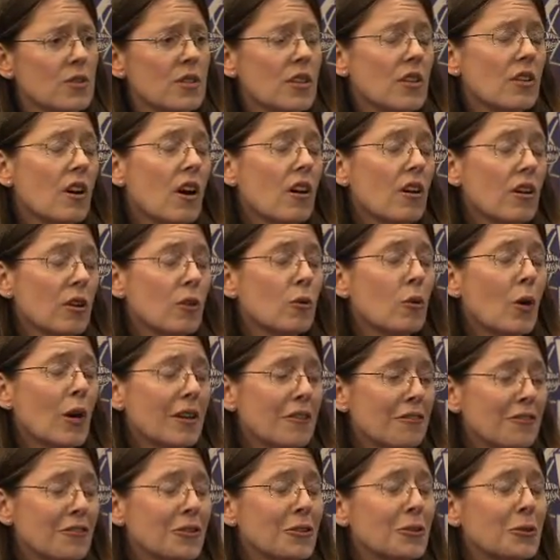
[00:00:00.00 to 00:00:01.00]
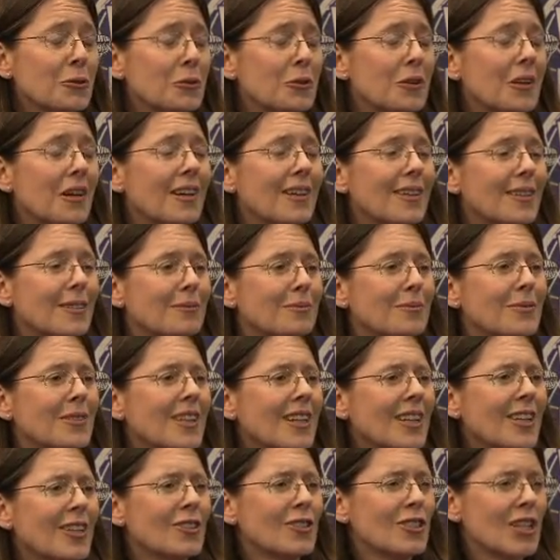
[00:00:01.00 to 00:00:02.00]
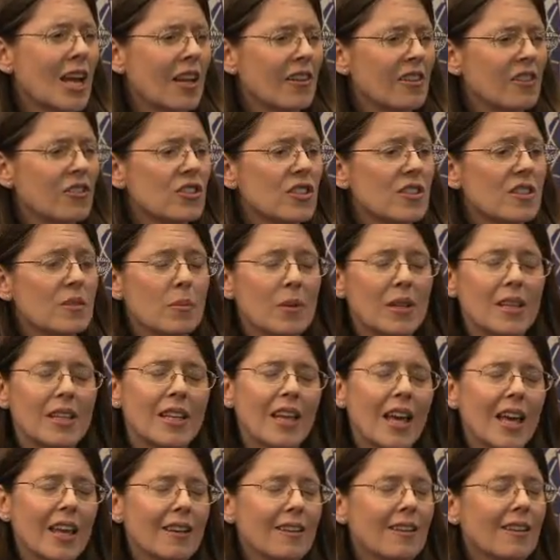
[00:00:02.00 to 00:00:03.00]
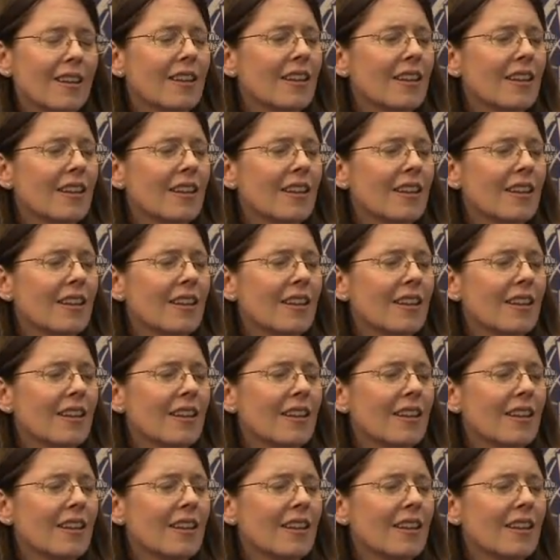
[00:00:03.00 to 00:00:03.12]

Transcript: There are quite a few challenges, but again,